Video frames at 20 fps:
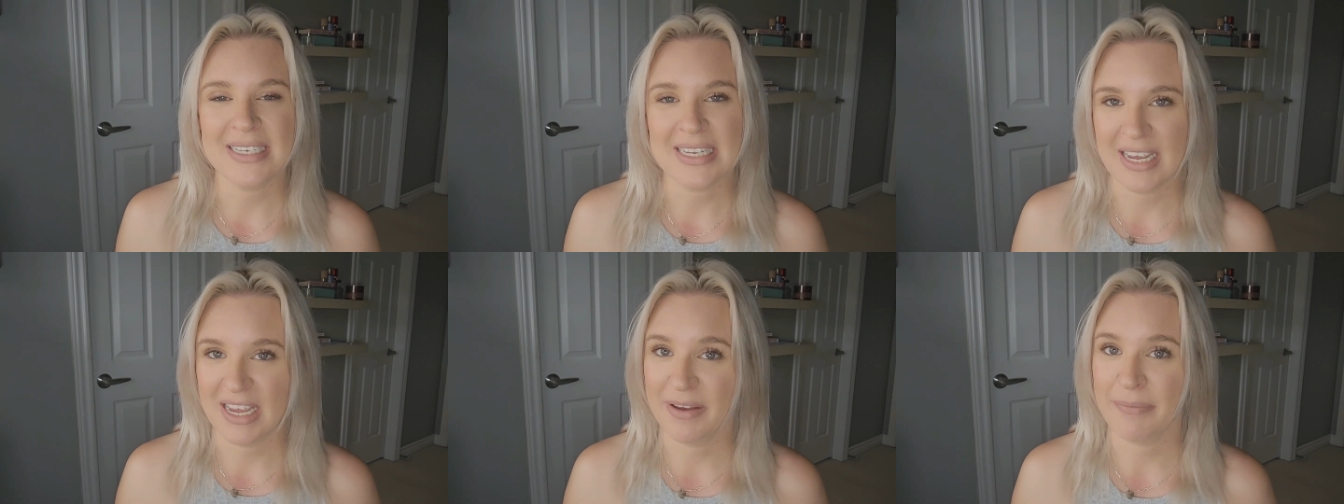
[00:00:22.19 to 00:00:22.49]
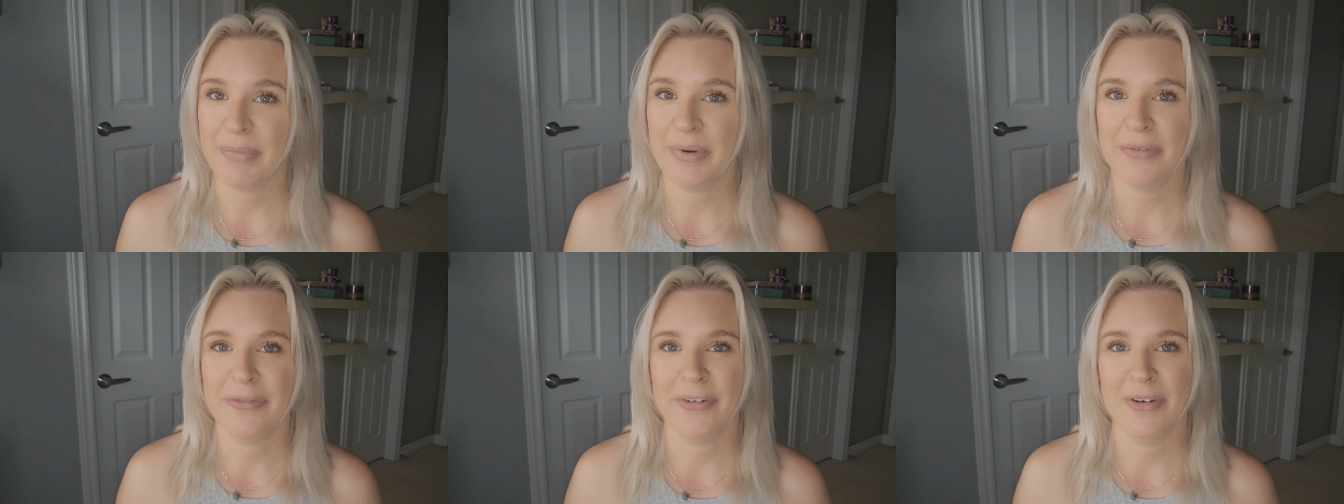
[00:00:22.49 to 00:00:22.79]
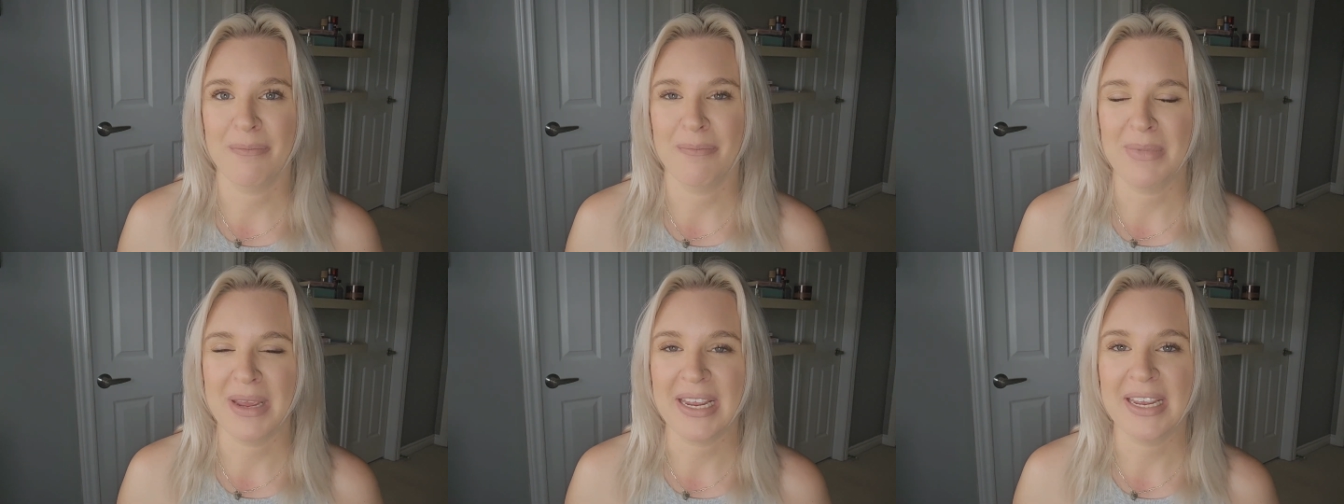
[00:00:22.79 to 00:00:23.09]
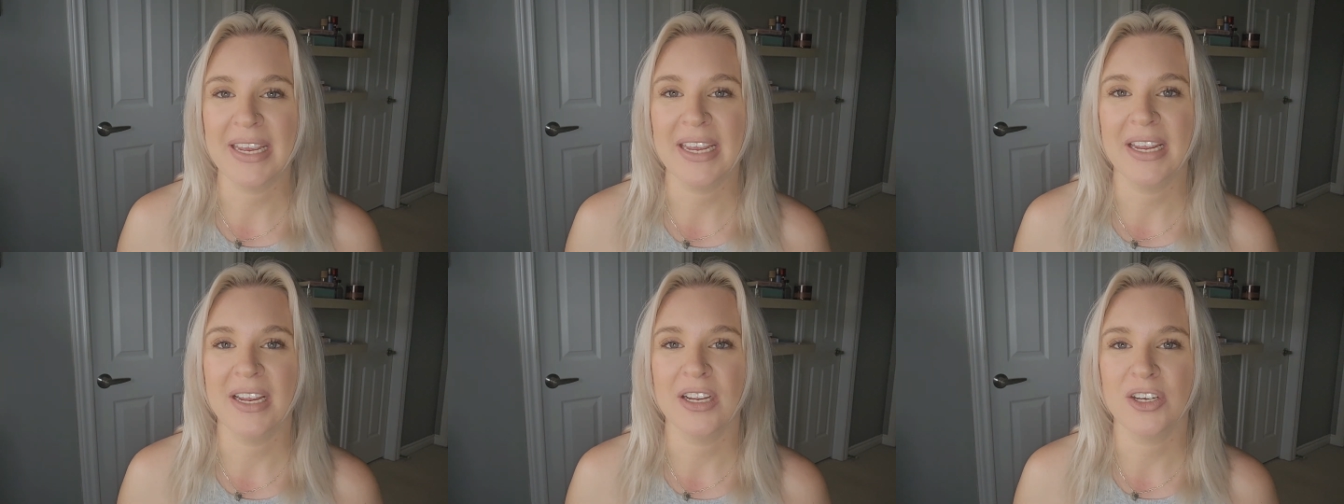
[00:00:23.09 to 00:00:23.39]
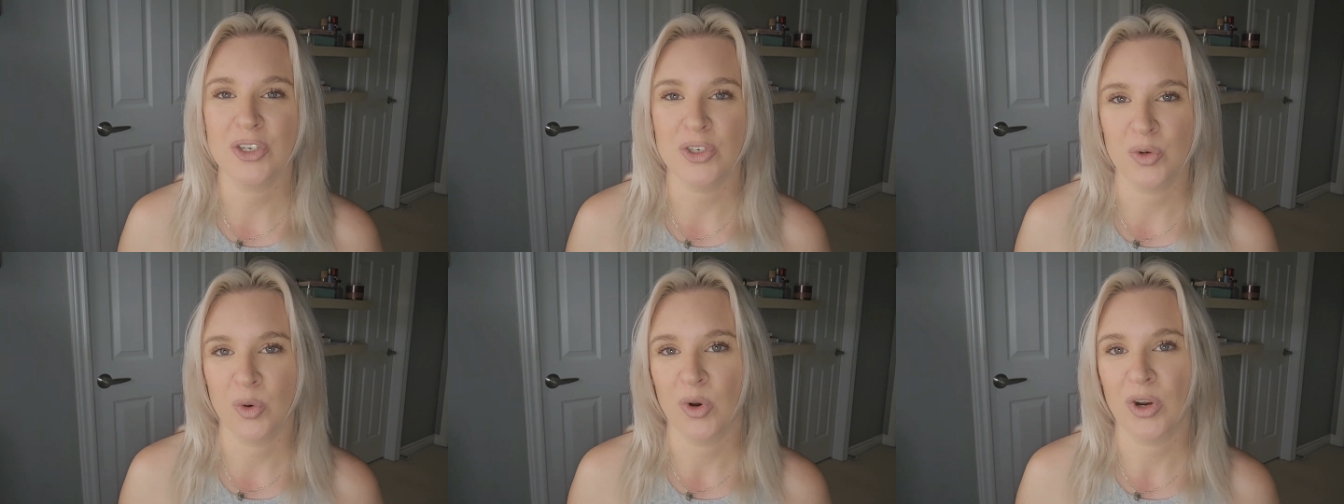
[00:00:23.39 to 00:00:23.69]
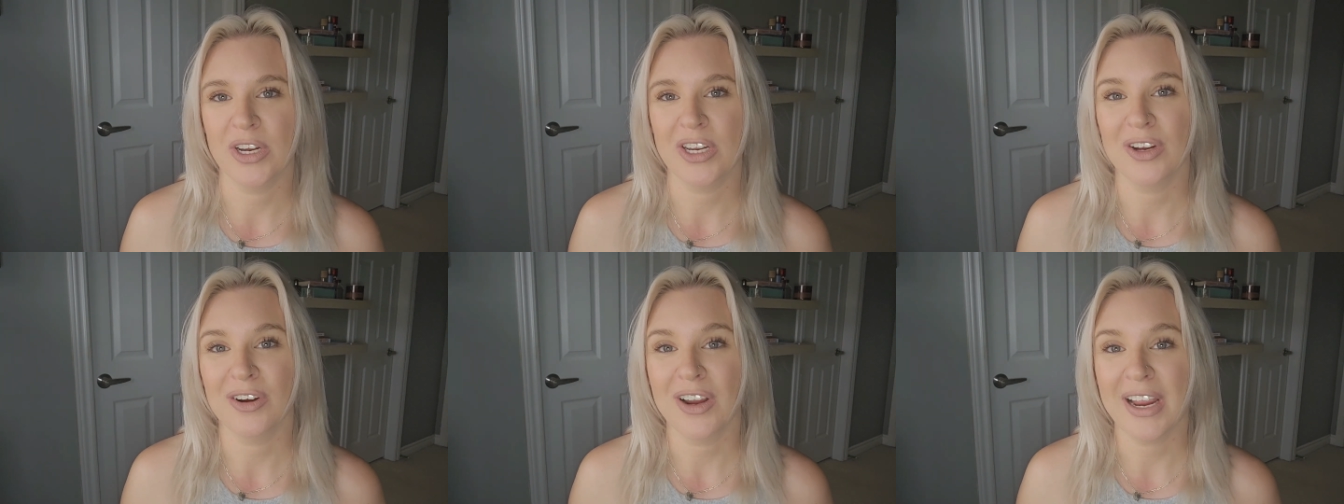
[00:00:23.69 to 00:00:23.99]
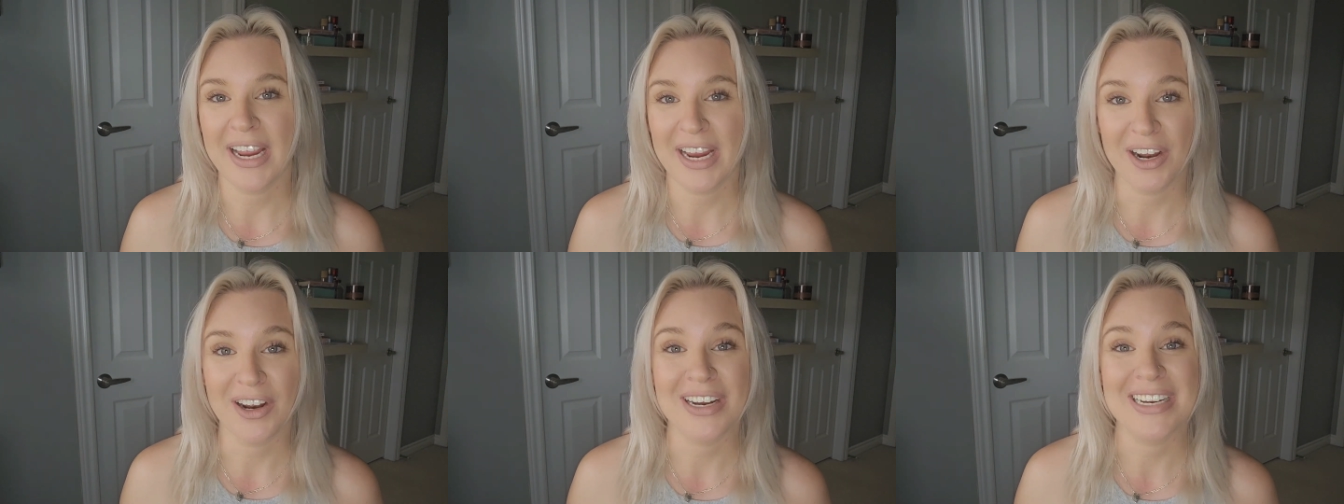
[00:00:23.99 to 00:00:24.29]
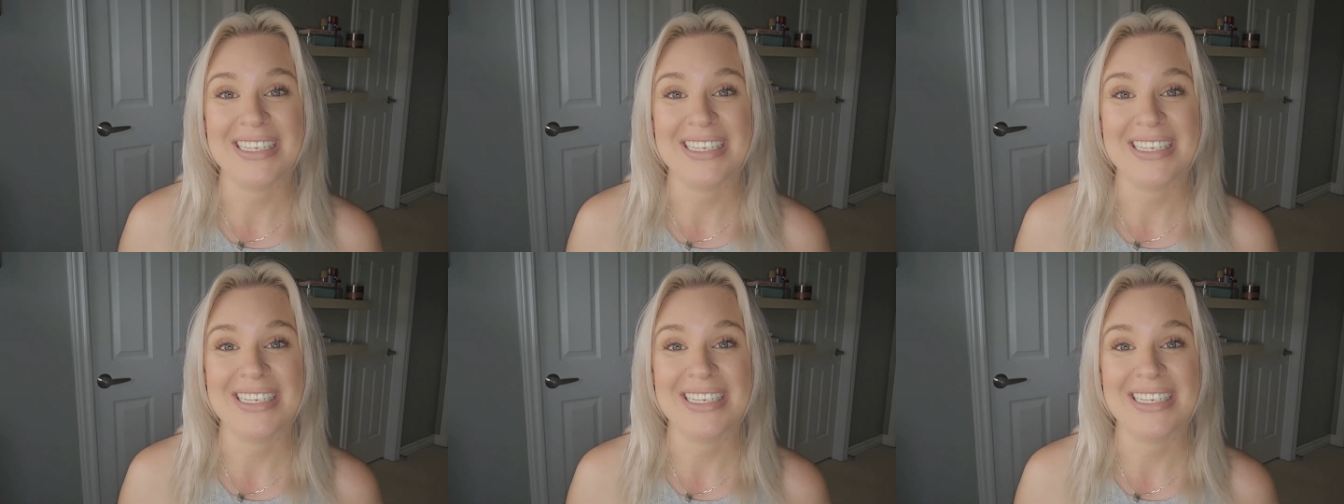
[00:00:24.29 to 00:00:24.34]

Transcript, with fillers: tip for making sure your hair